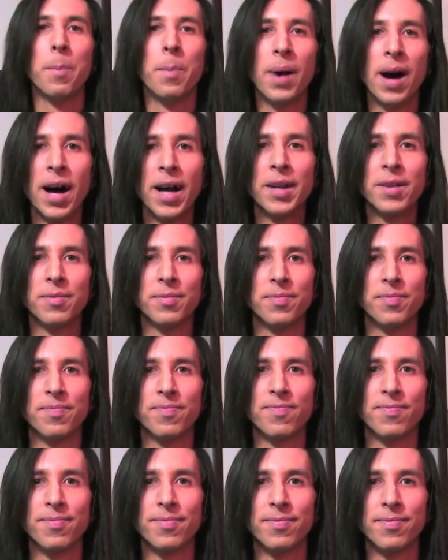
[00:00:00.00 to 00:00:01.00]
But
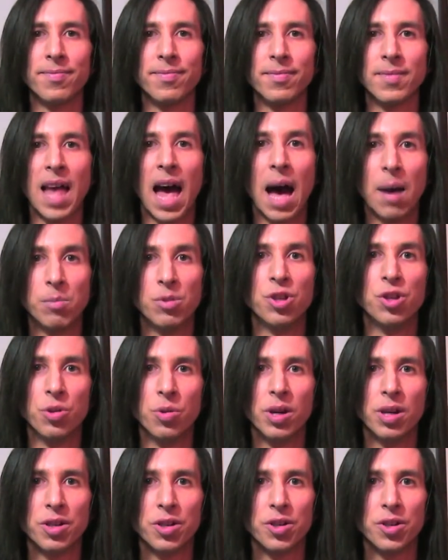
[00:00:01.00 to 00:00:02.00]
I'm
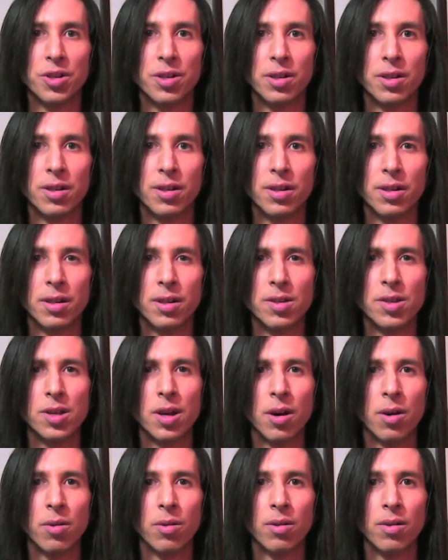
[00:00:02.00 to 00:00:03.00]
Jewish.
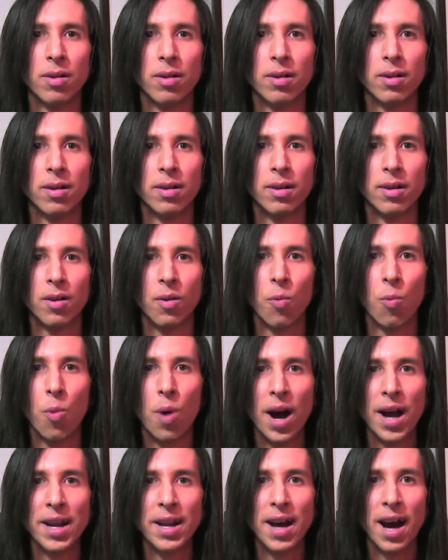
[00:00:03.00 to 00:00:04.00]
So
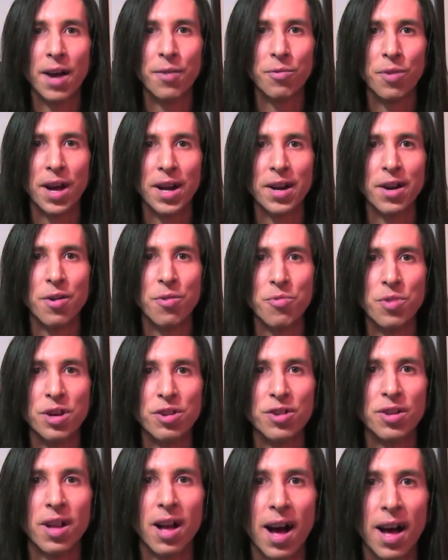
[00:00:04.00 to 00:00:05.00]
why not write an
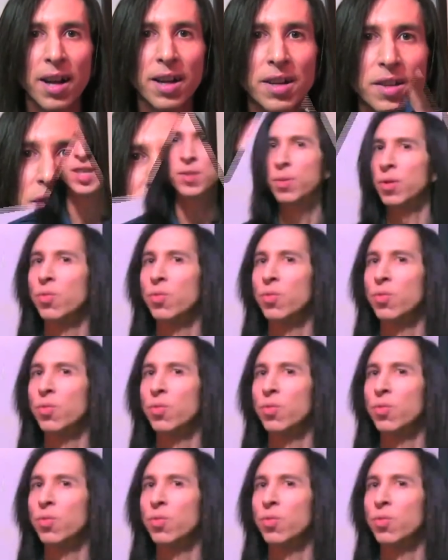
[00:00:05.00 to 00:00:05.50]
original Hanukkah song?